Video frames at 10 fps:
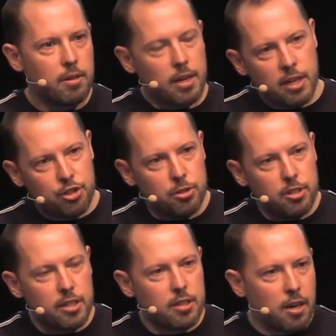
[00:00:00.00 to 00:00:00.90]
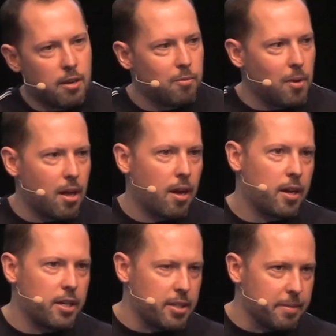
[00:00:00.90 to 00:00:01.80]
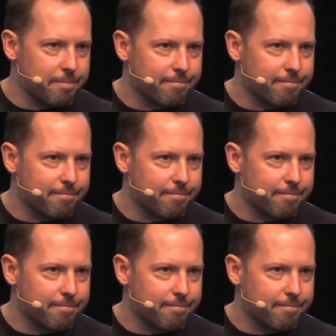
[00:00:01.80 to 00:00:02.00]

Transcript: And that's your sync time, voila, easy.